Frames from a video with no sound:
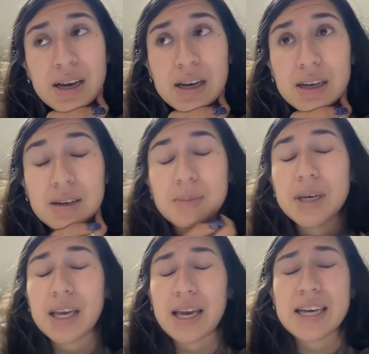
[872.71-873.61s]
um,
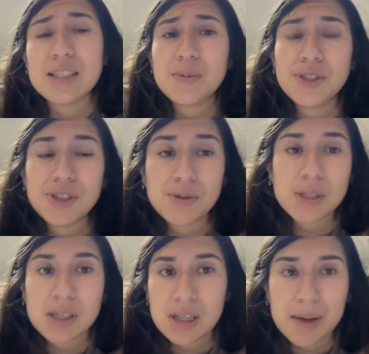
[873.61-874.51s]
it has been doing
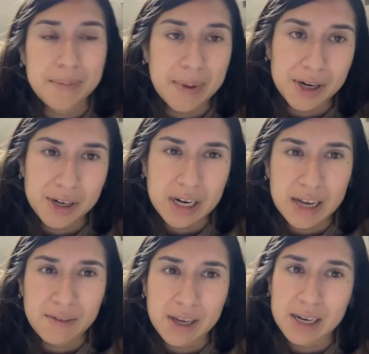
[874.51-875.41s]
a lot better i
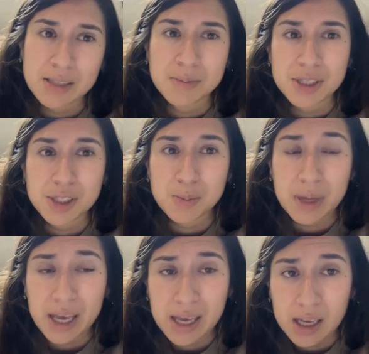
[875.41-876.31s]
haven't had as much
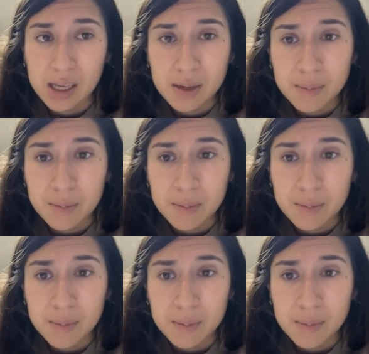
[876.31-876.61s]
pain